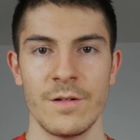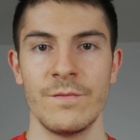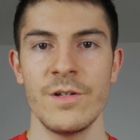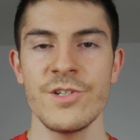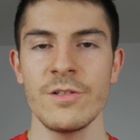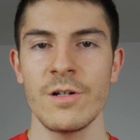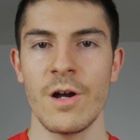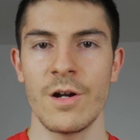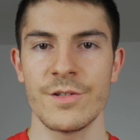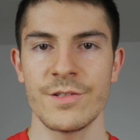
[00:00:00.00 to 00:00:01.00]
Conventional
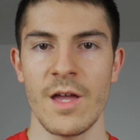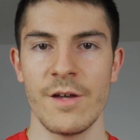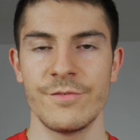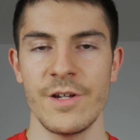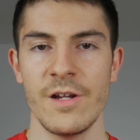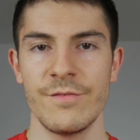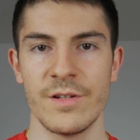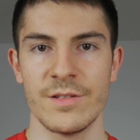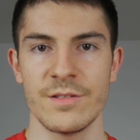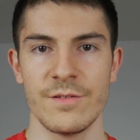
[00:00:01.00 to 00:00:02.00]
cars have air
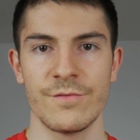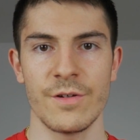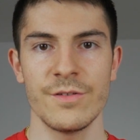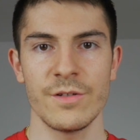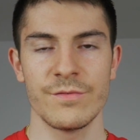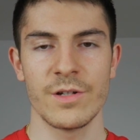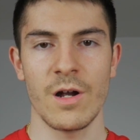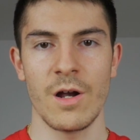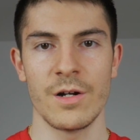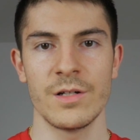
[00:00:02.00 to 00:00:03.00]
vents in front of the
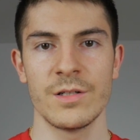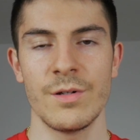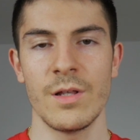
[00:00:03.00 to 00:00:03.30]
car to